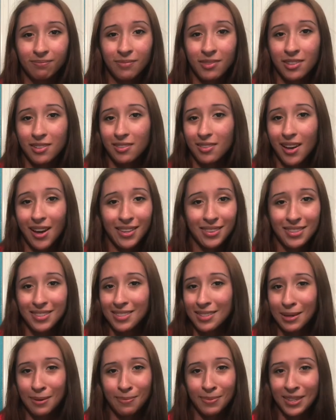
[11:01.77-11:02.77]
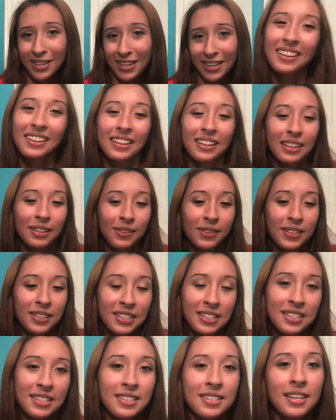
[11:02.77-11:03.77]
It's not the same thing.
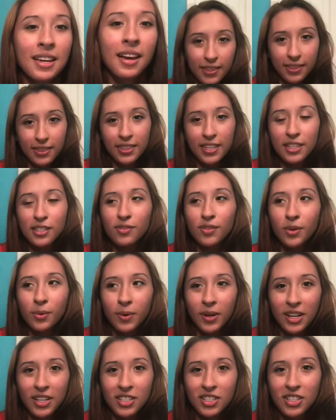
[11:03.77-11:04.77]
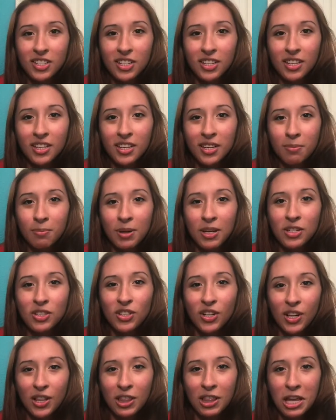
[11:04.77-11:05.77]
Anyways, thanks for watching. Make
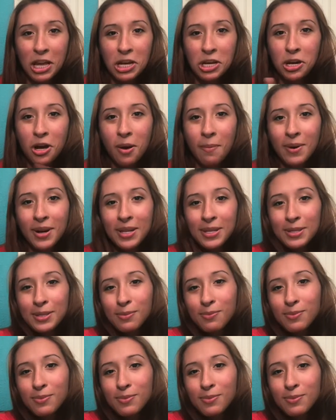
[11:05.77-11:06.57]
sure to like, comment, and